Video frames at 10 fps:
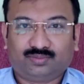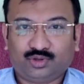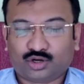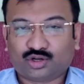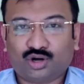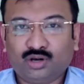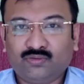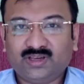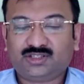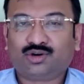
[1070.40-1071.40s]
not
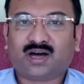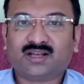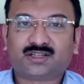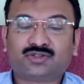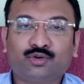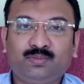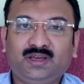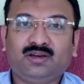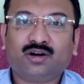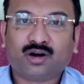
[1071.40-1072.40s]
always your answers would
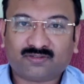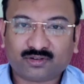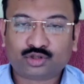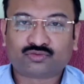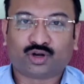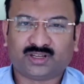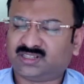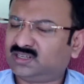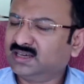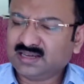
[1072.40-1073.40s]
be of good
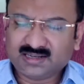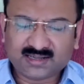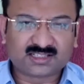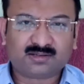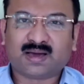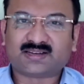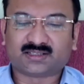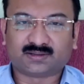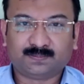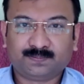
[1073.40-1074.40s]
quality. Doesn't matter.